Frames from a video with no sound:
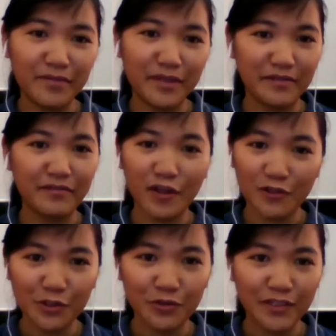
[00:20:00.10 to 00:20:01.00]
but
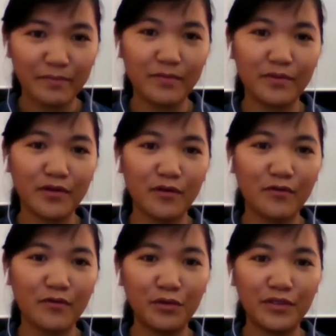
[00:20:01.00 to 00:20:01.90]
not sure that
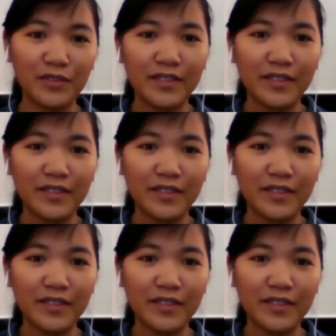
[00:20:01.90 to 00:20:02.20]
people would